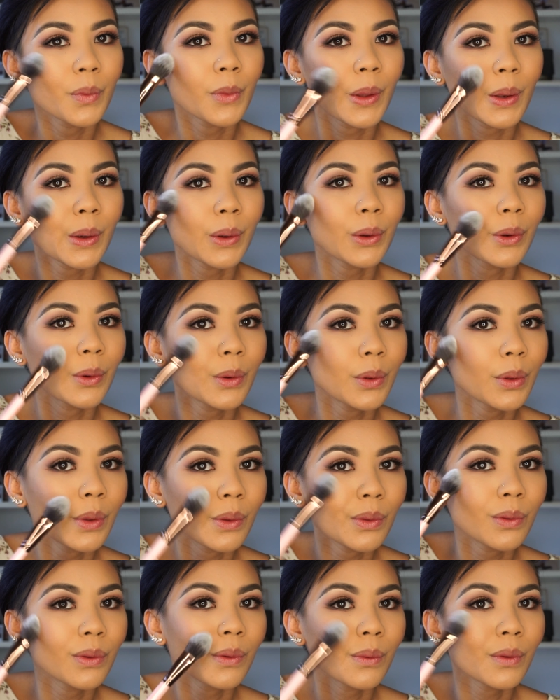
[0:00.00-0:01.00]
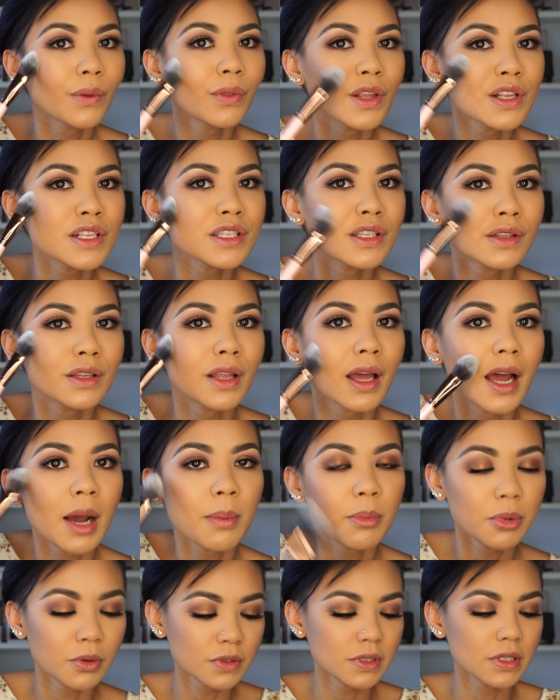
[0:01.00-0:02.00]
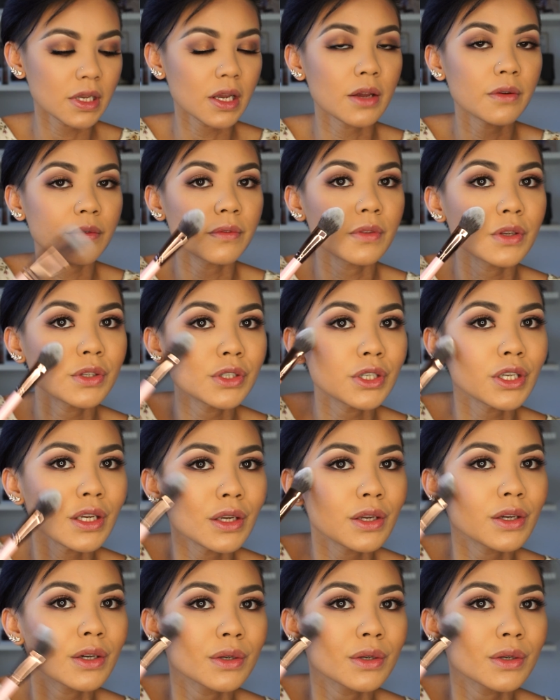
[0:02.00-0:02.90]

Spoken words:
and doing this on the apples of the cheek.